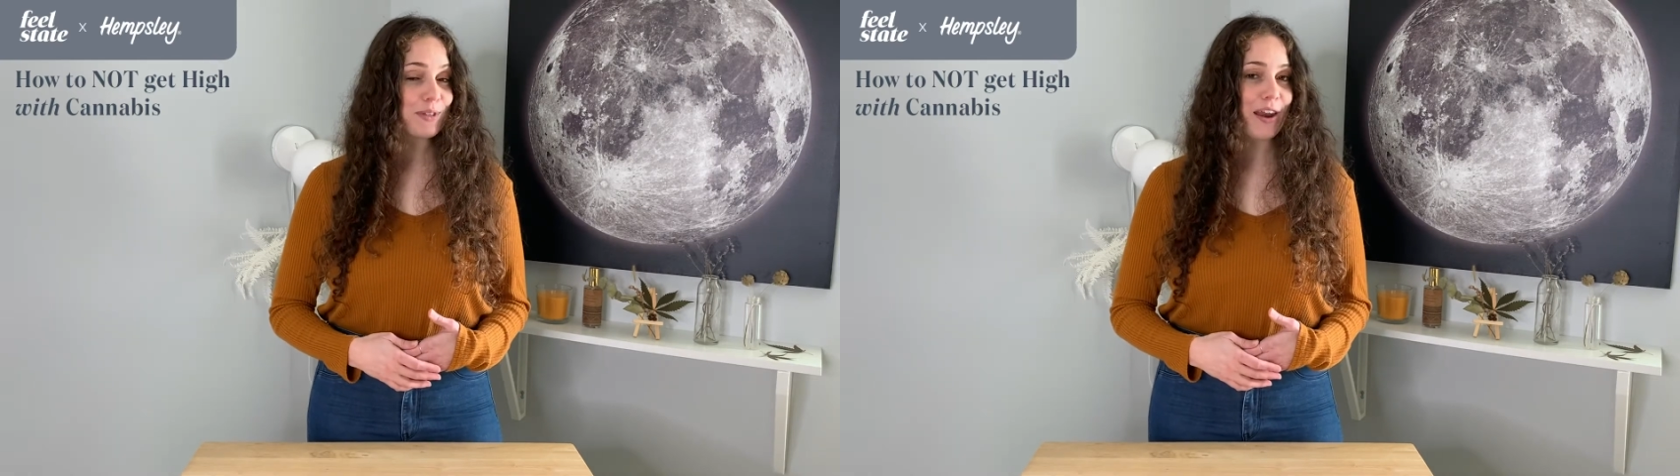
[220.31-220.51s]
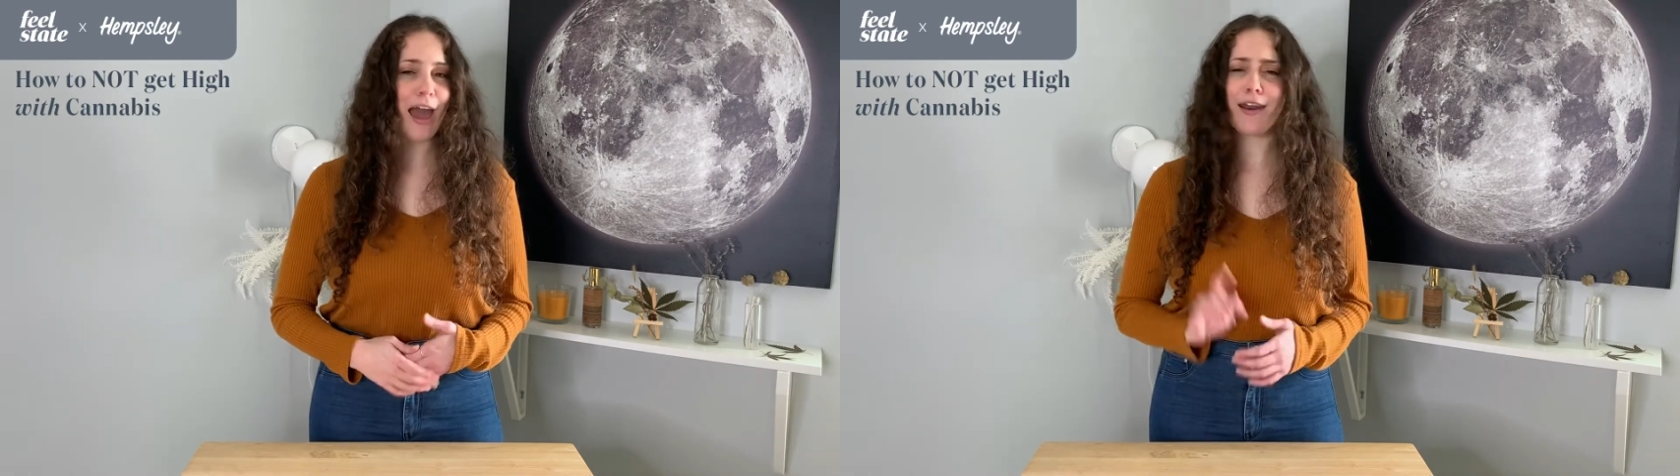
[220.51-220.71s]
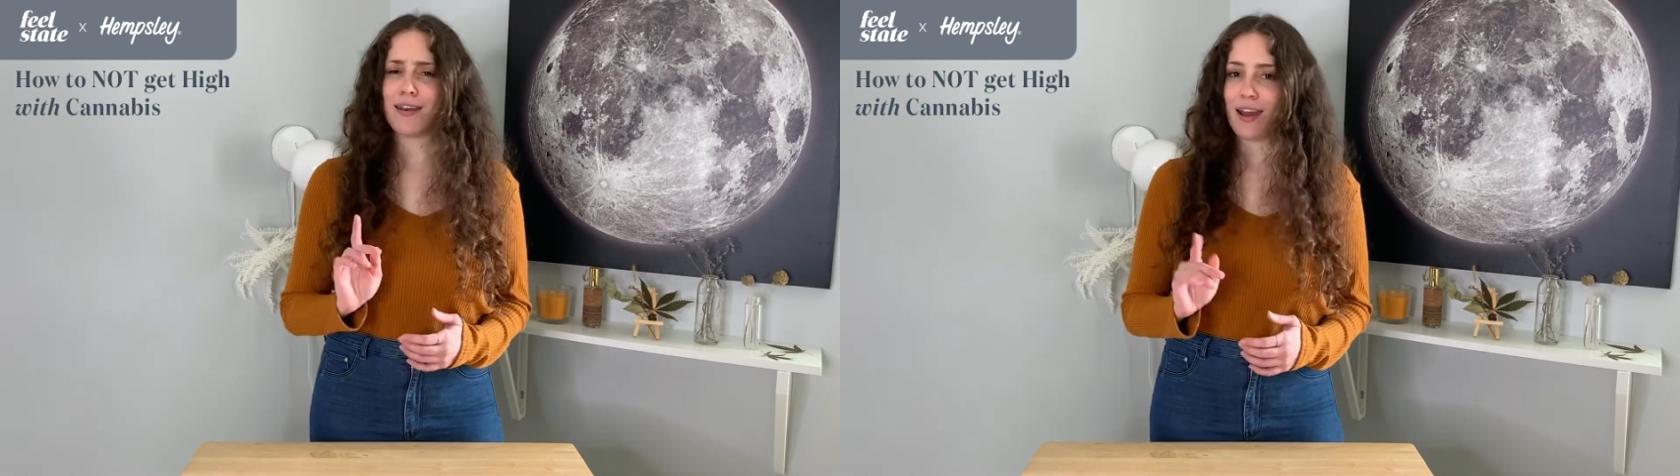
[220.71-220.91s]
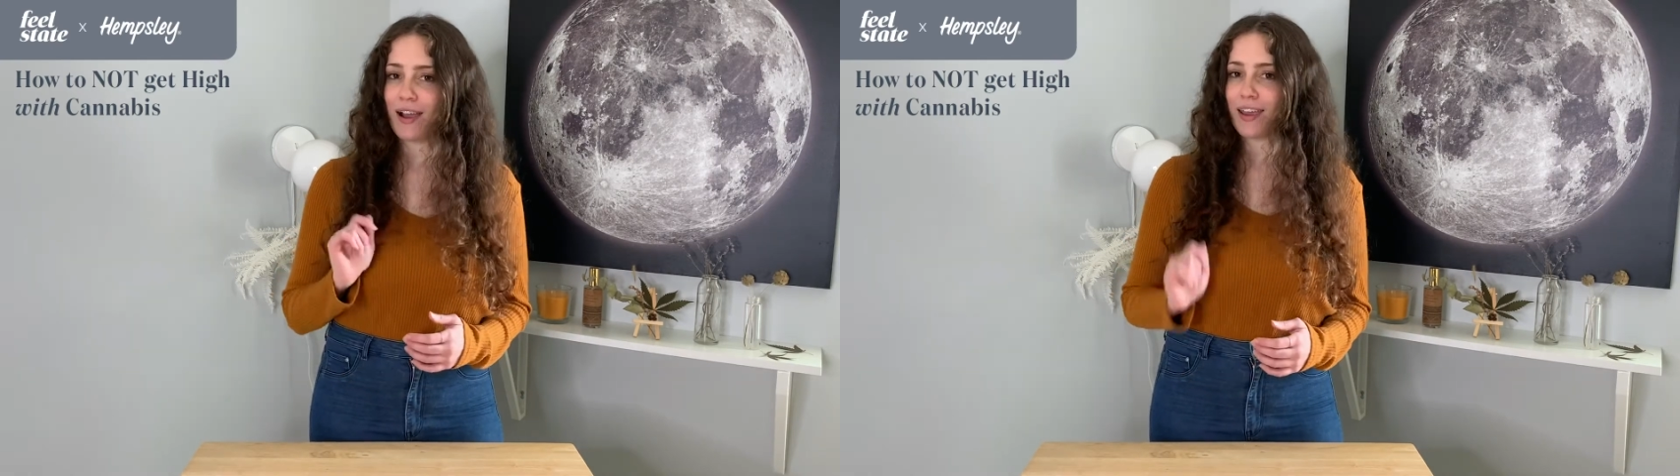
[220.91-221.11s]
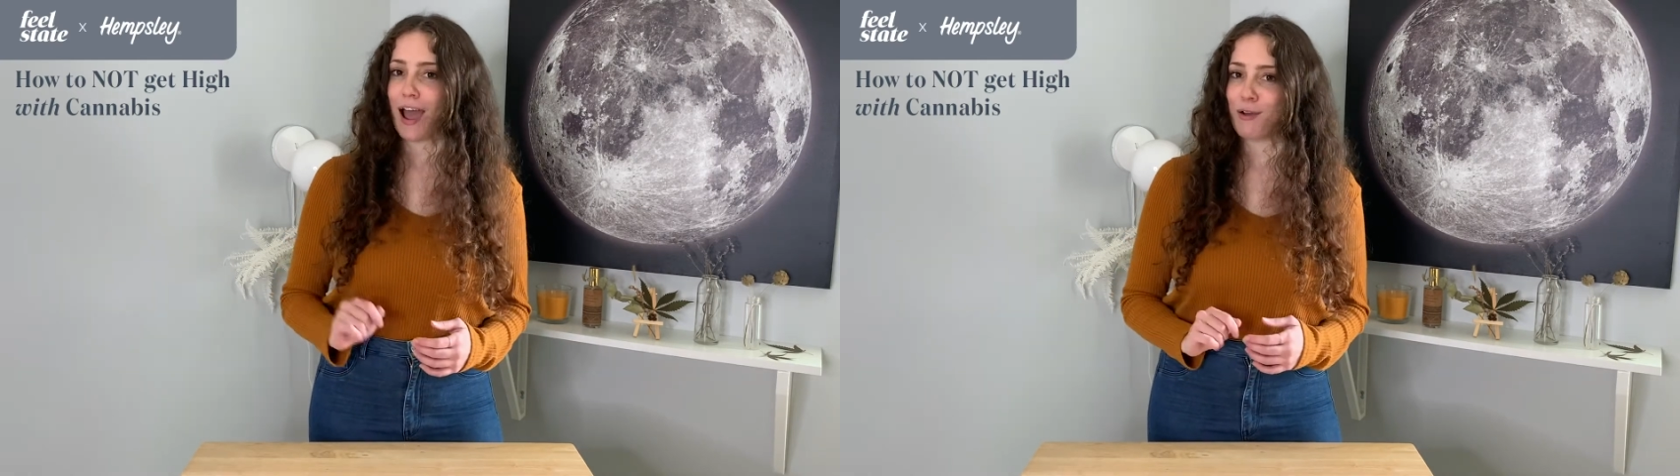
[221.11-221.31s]
on how to not
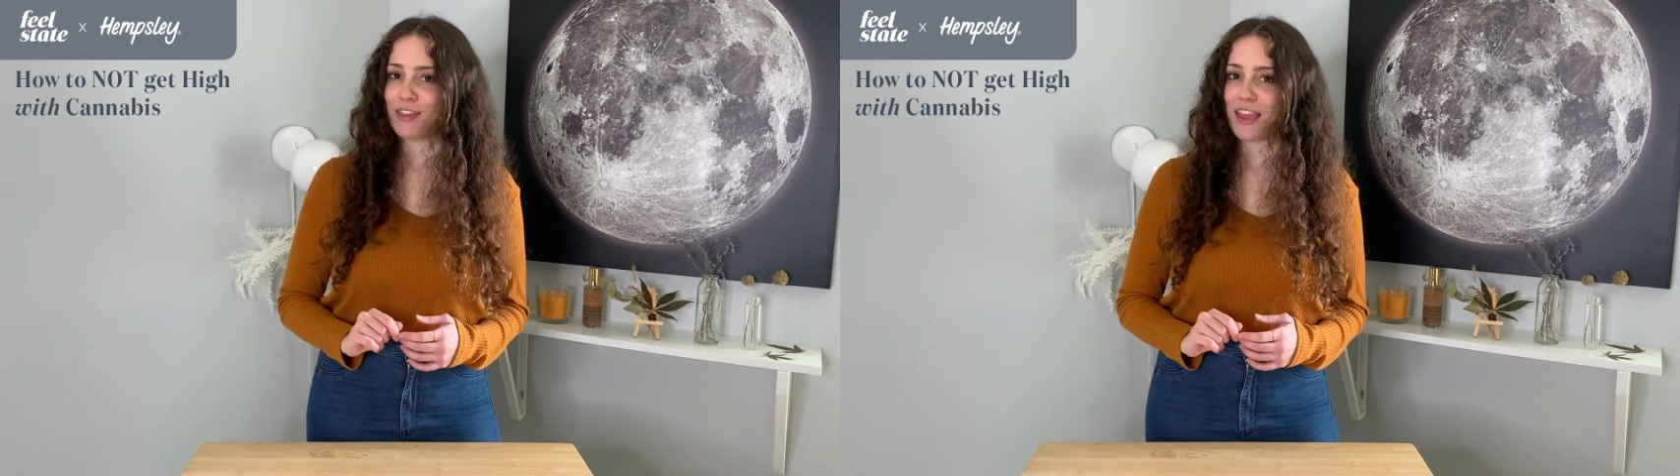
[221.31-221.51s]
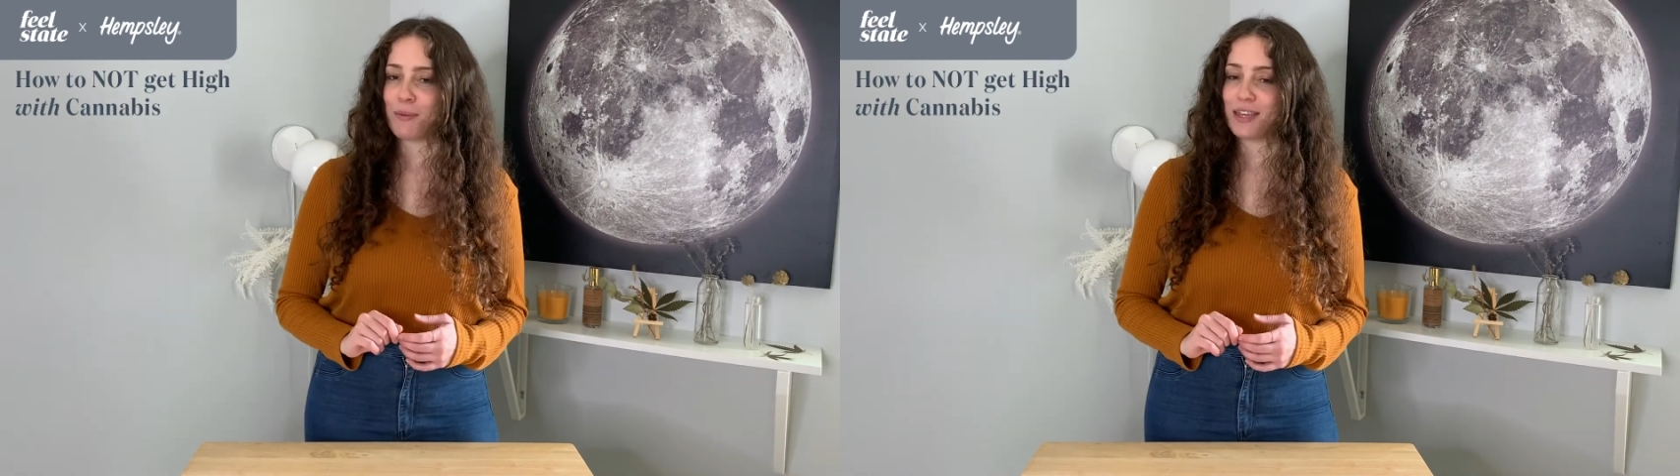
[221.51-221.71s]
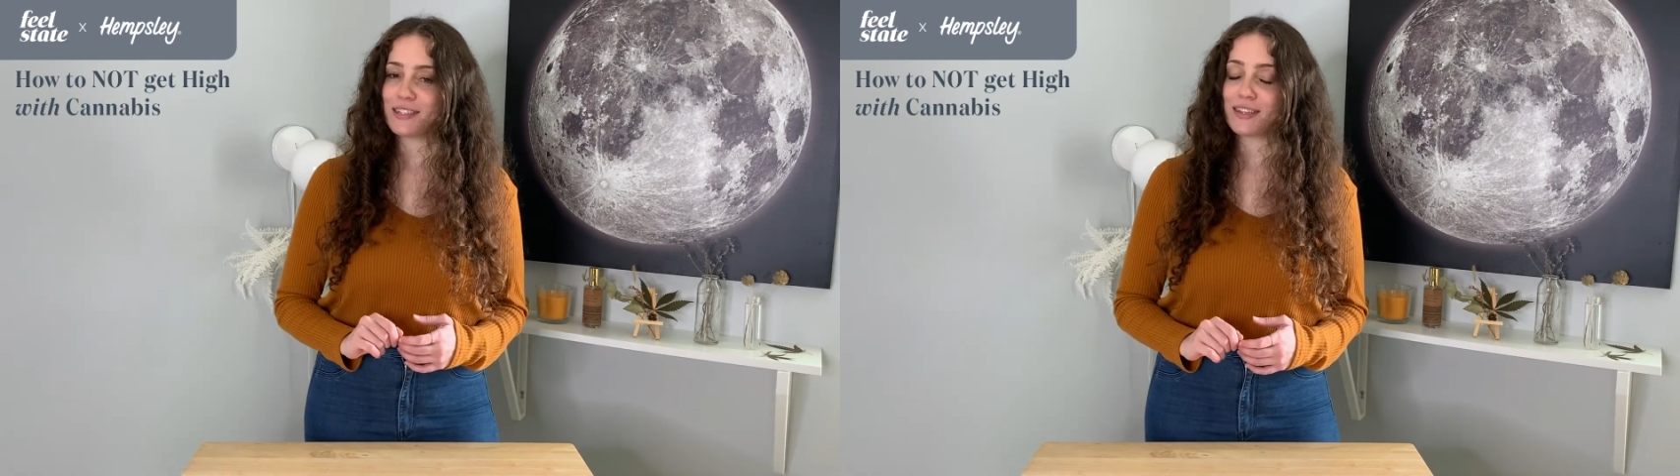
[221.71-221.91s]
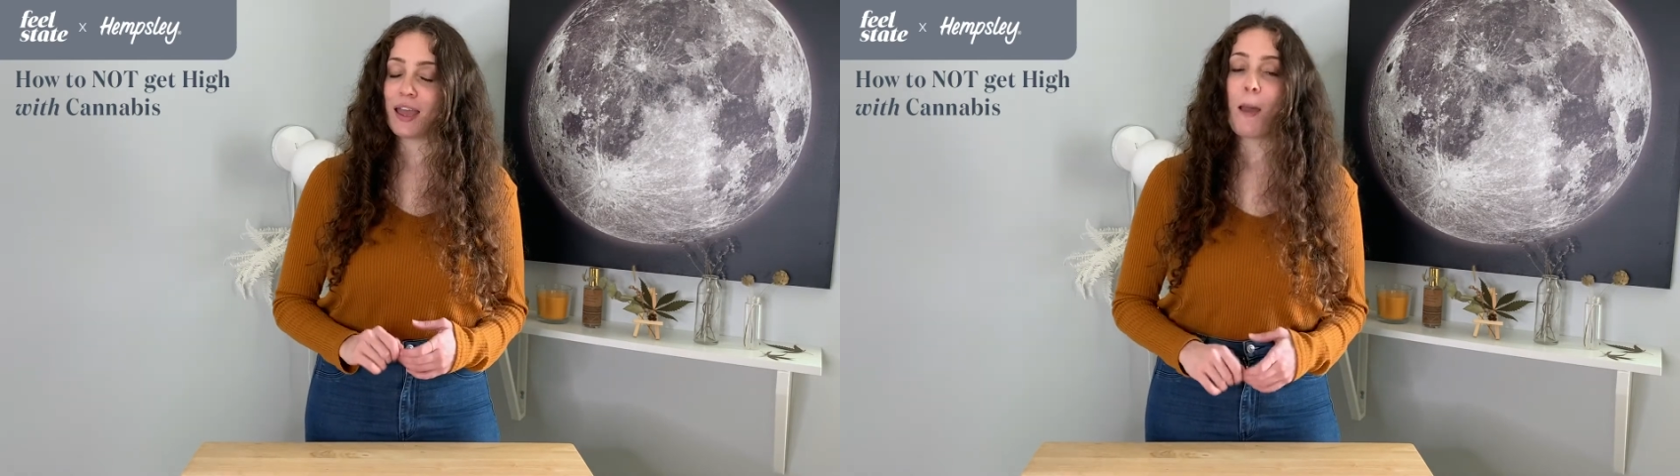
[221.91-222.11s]
get high with cannabis,